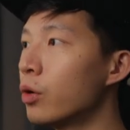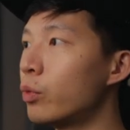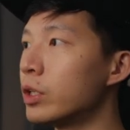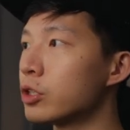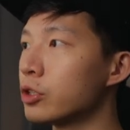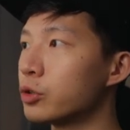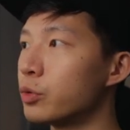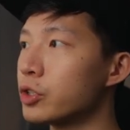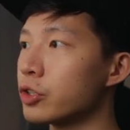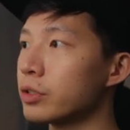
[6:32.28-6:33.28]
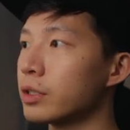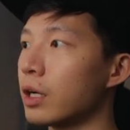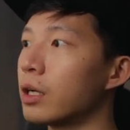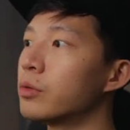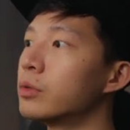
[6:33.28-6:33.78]
which switches
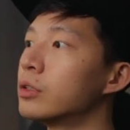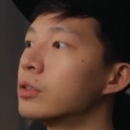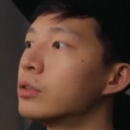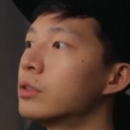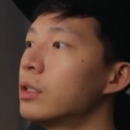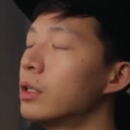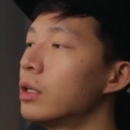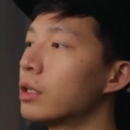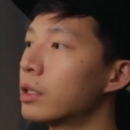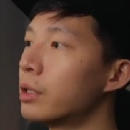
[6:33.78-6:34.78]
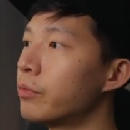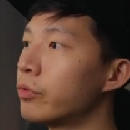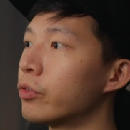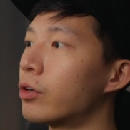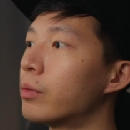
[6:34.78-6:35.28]
our clip
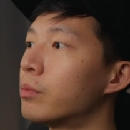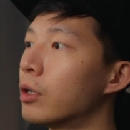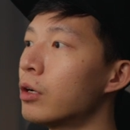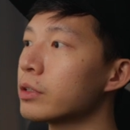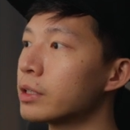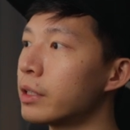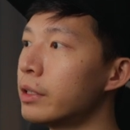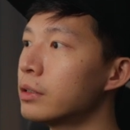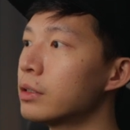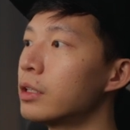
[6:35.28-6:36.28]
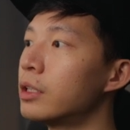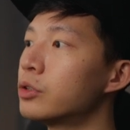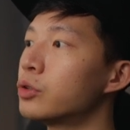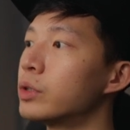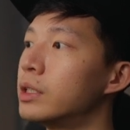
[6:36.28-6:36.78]
from log state
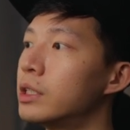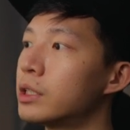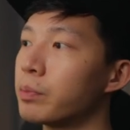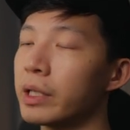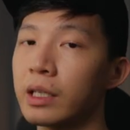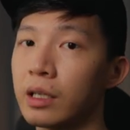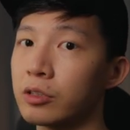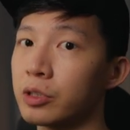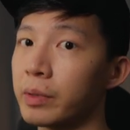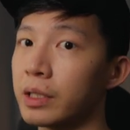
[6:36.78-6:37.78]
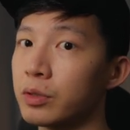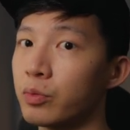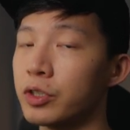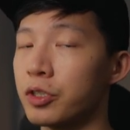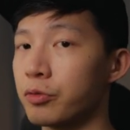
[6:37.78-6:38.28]
into a display color space,
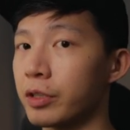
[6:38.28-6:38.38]
which is